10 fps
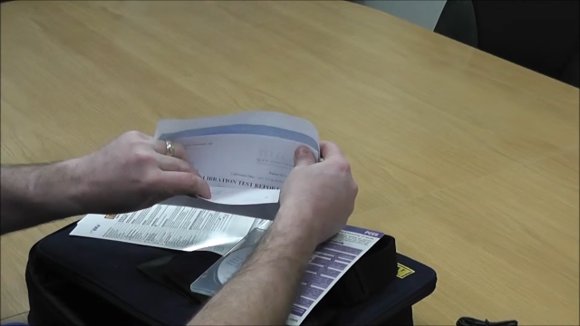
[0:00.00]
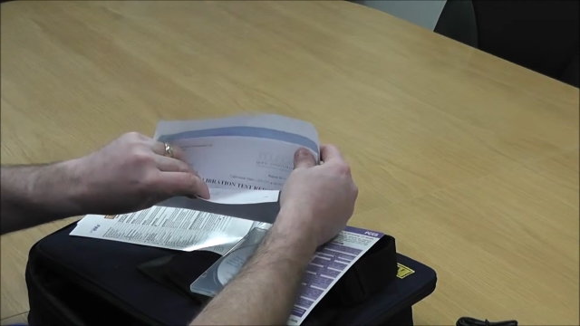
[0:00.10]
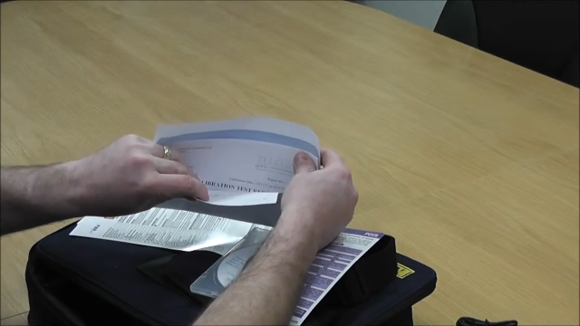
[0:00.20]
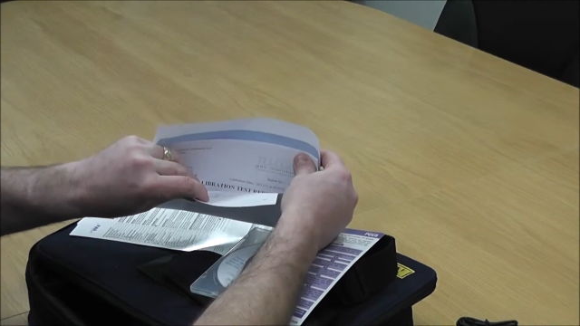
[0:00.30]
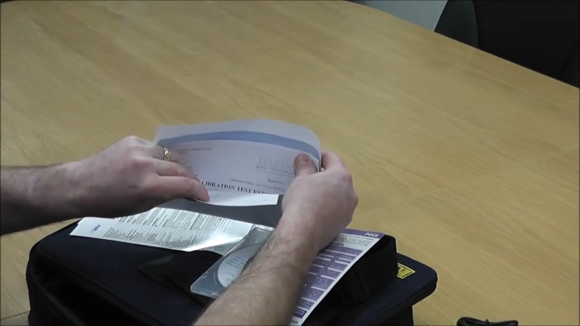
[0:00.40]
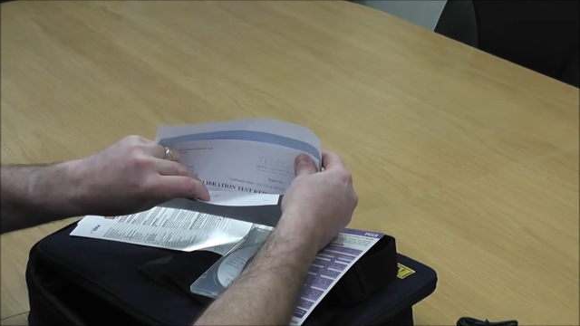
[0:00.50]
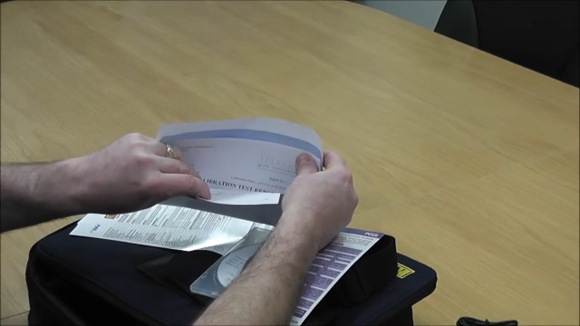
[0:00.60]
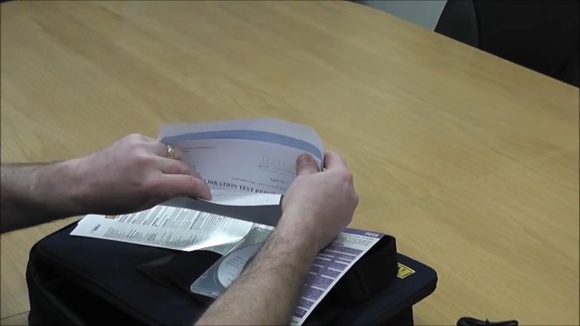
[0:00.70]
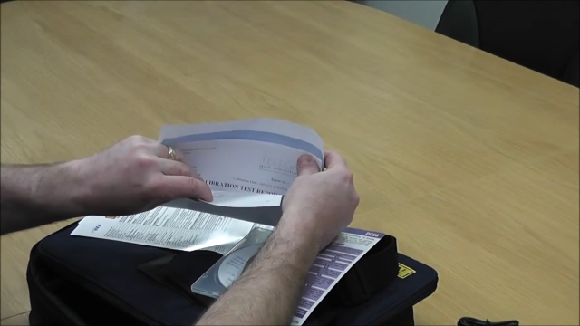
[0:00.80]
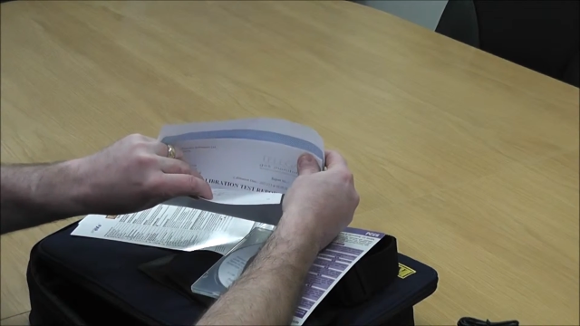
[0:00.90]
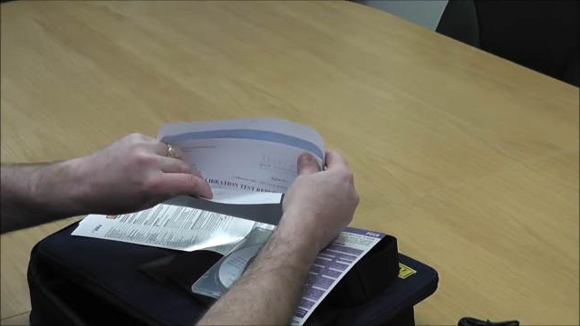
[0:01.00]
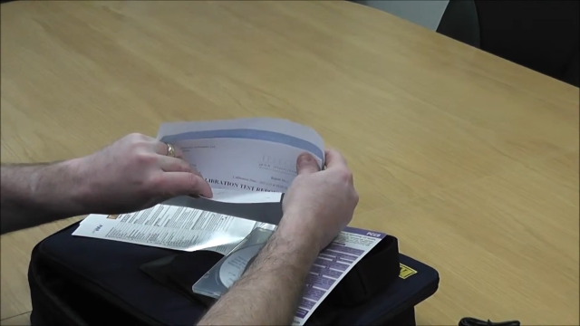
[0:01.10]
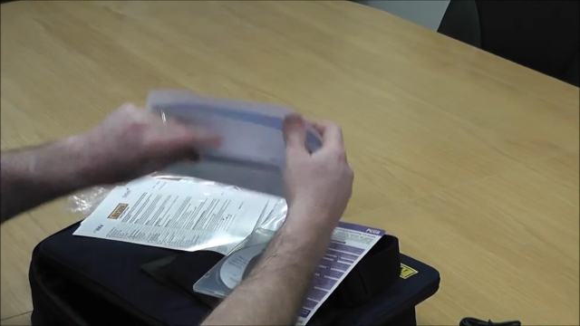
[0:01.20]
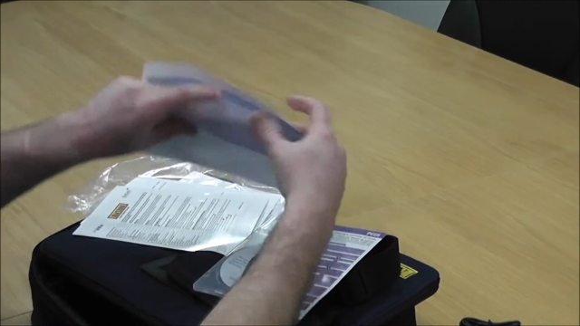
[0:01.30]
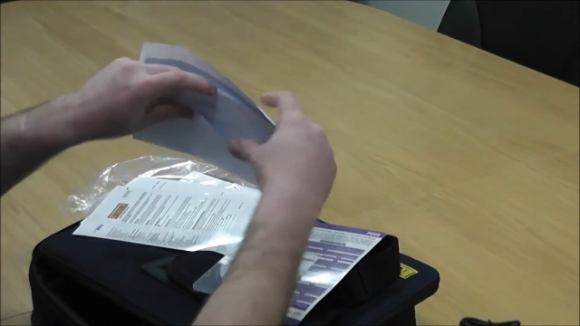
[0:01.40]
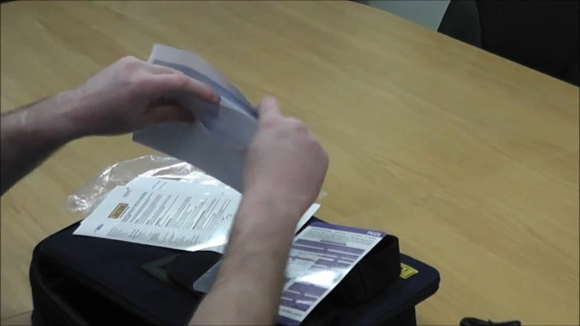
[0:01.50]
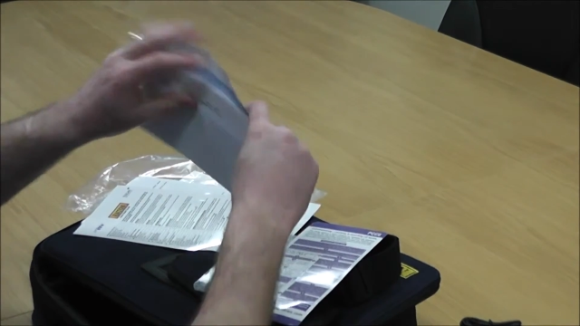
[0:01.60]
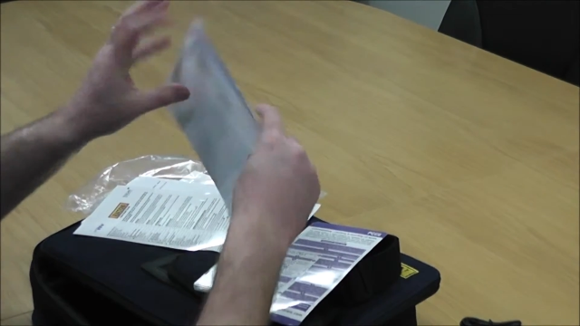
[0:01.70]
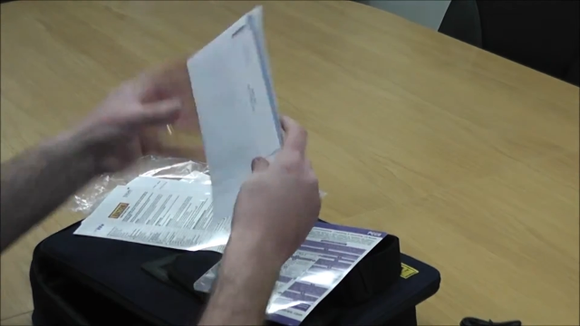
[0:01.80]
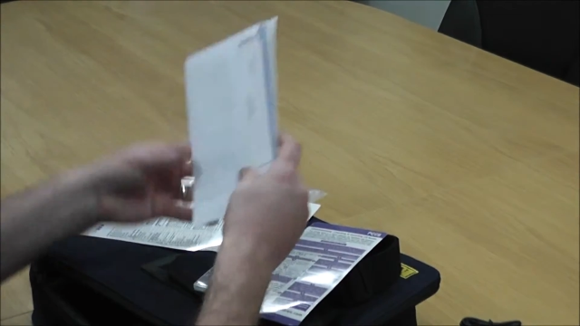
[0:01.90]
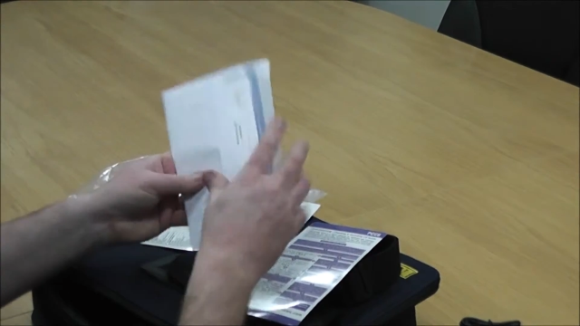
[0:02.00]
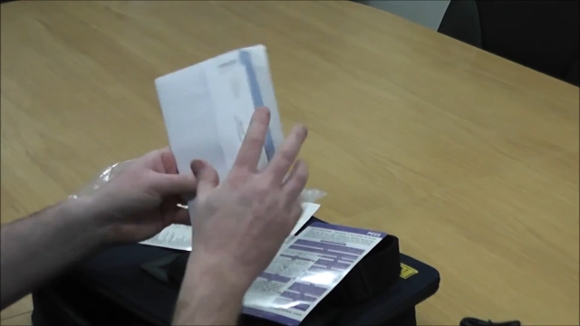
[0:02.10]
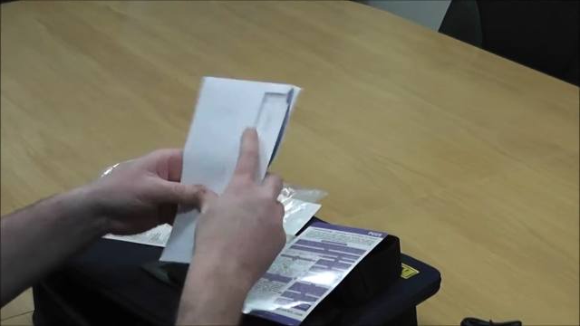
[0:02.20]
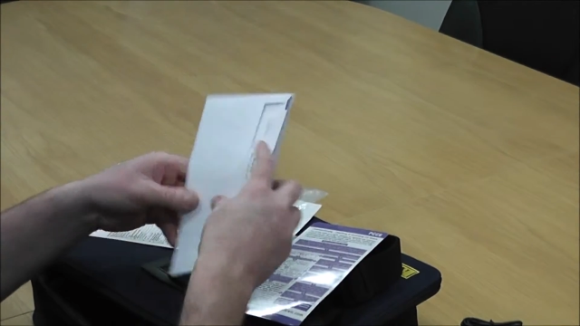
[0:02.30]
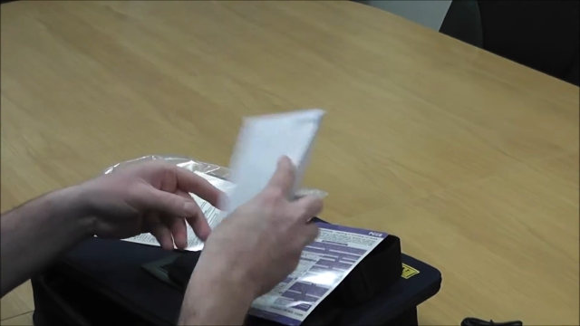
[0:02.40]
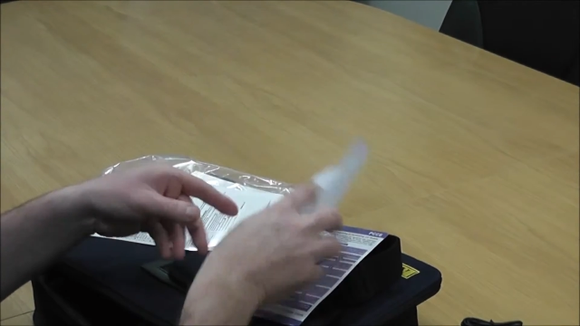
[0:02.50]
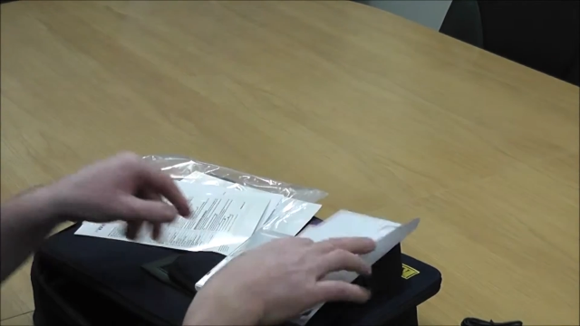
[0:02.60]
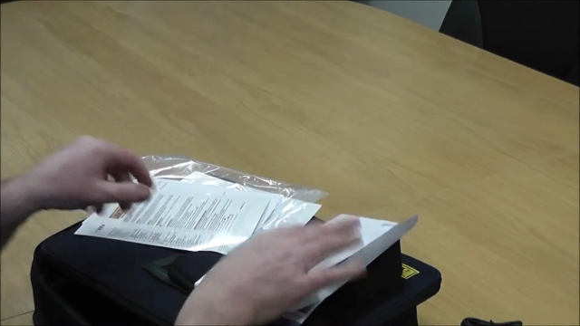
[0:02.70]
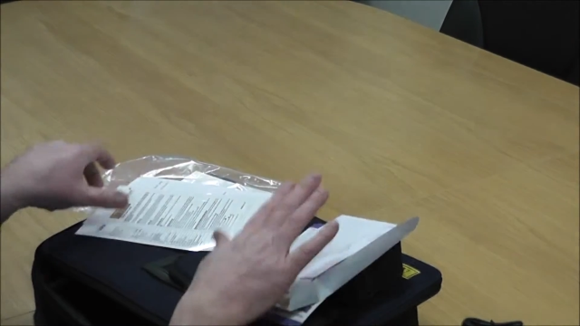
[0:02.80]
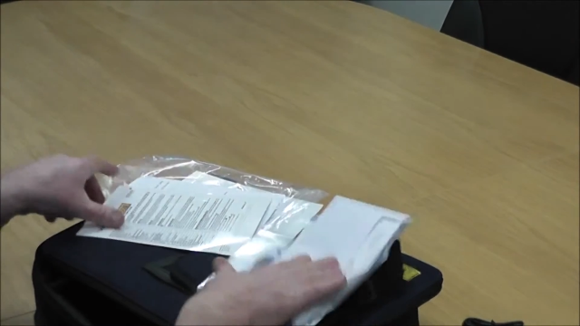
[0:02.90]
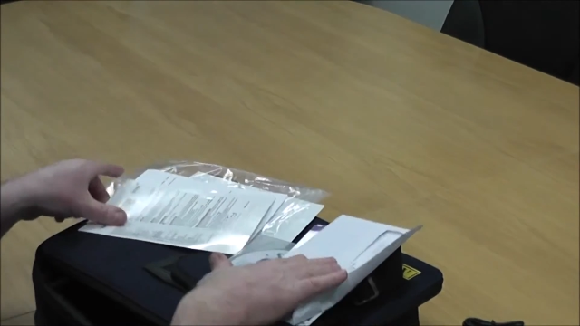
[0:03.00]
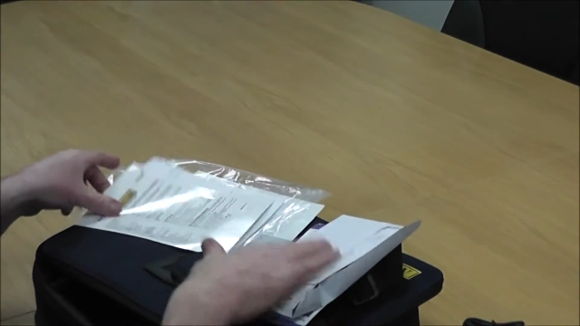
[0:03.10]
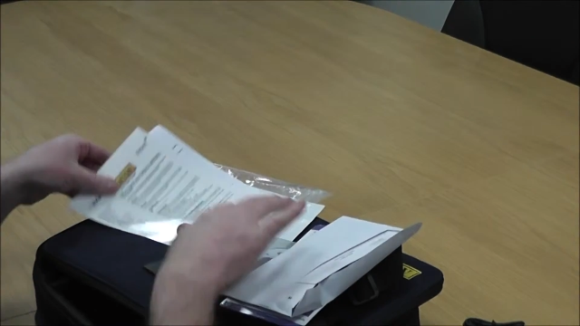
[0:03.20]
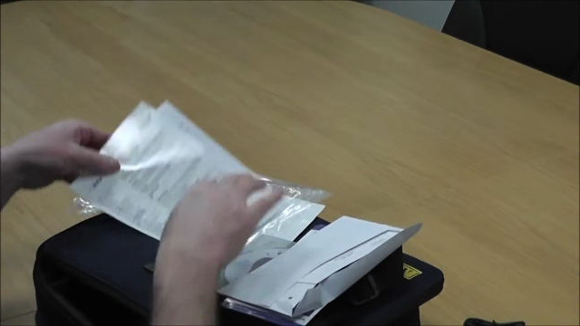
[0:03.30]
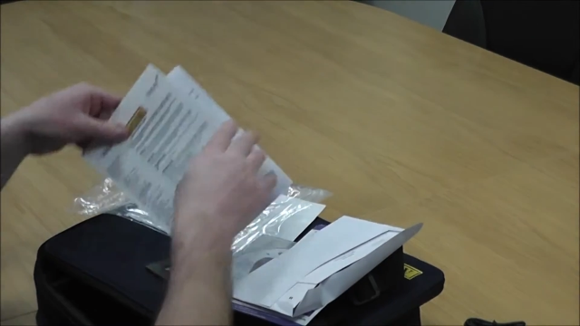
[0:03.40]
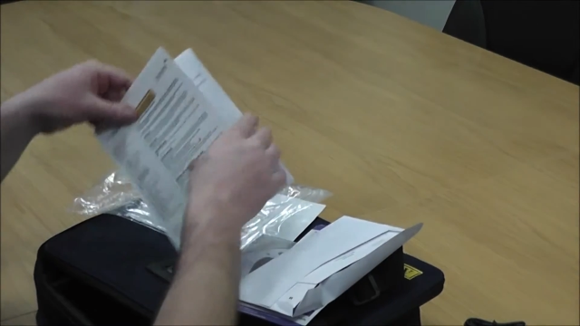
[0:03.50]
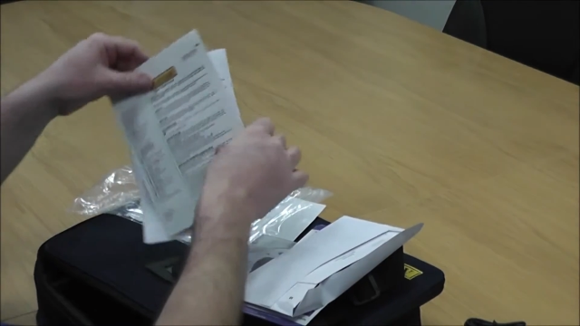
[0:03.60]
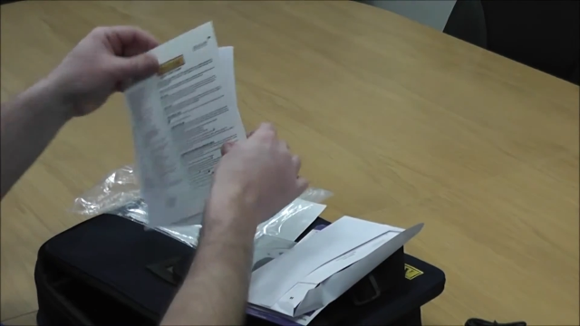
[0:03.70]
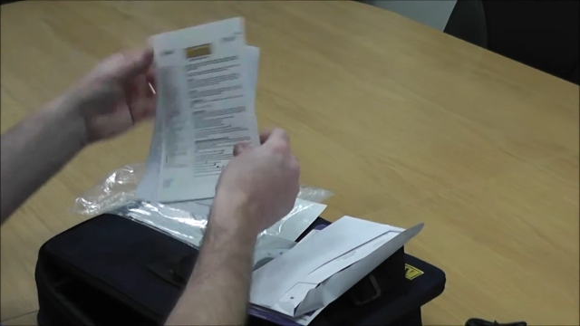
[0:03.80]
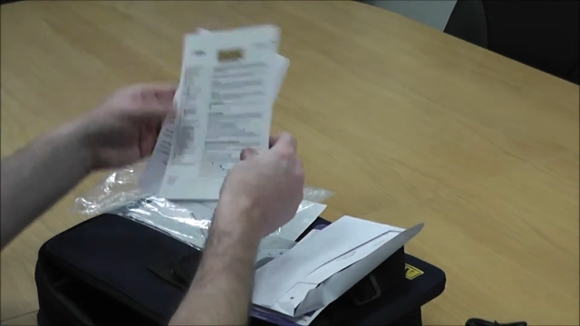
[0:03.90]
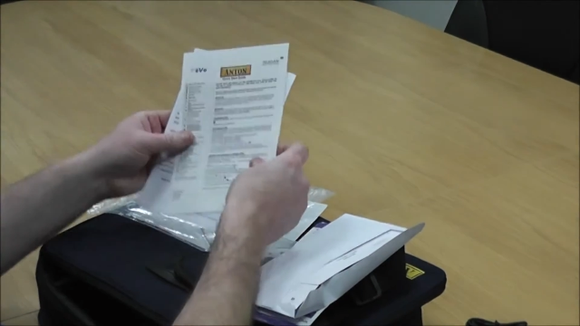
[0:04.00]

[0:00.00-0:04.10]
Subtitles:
No face is visible, so there are no lips to read.